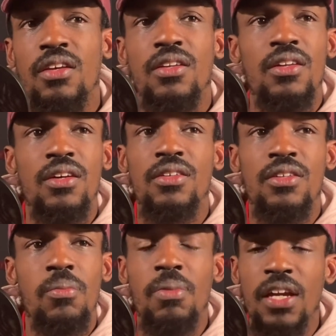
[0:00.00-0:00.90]

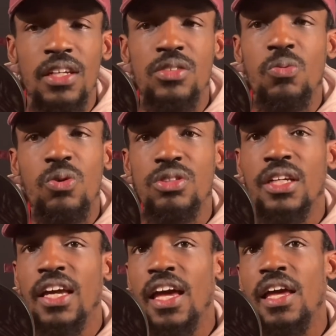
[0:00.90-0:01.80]
demeanor towards the
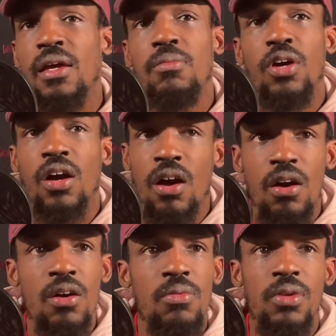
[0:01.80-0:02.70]
game, the
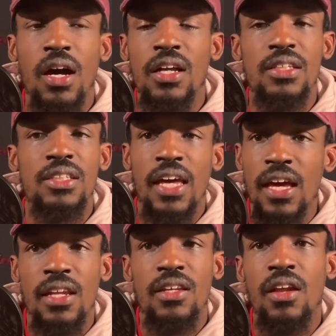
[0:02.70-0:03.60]
calm, the
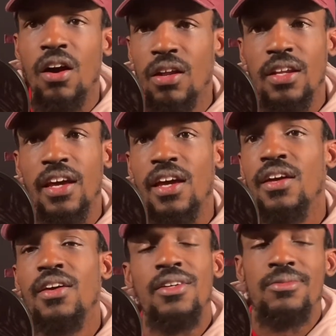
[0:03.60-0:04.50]
understanding, all of that.
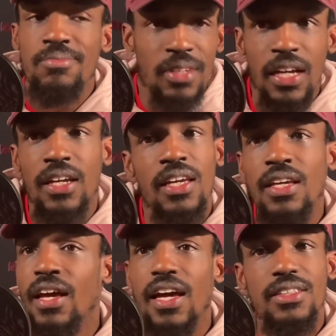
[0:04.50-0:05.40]
That
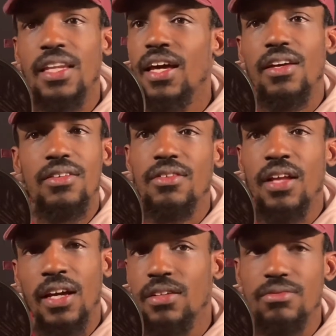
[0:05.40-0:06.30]
he has that,
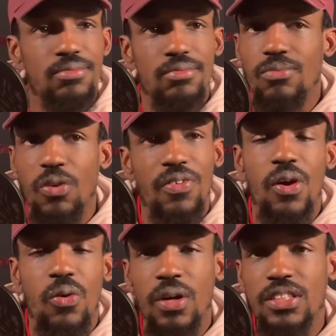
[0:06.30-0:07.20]
like,
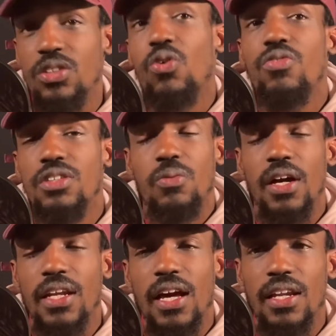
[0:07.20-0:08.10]
without question. There's no reason why
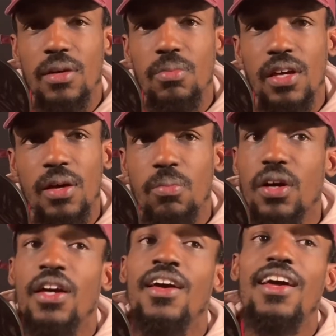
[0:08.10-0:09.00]
he's not in the NBA.
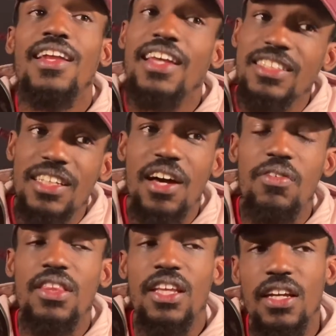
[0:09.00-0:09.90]
But that's another
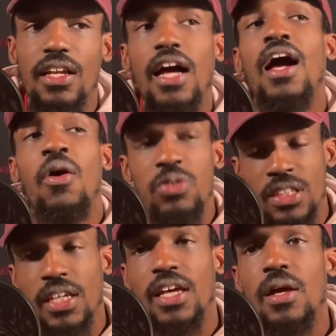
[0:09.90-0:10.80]
thing. I would
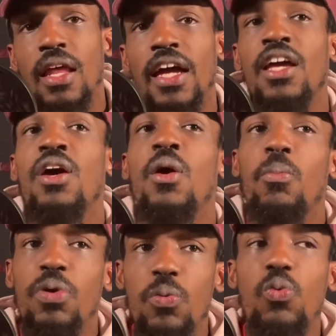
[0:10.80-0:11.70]
say that, like,
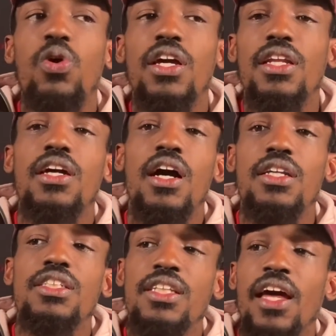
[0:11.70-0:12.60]
people will get to
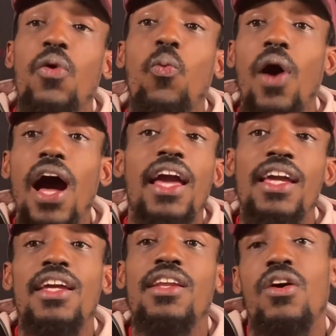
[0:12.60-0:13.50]
understand why
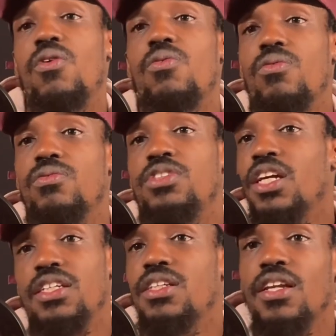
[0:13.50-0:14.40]
he don't
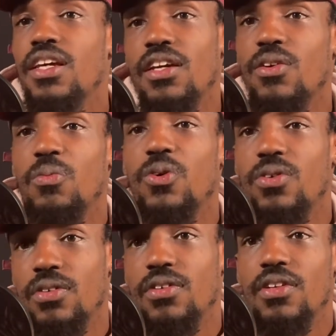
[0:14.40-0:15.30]
chase the league no more.
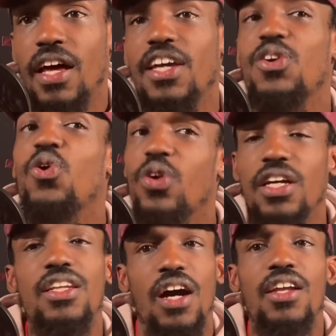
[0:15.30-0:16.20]
Okay. Like you'll
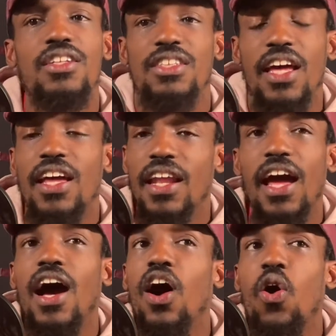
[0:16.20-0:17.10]
get to understand
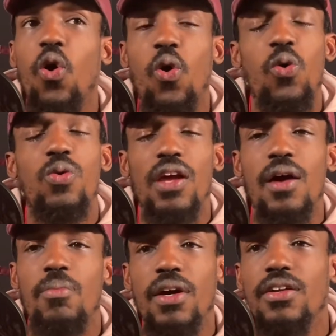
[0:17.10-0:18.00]
that a whole lot better.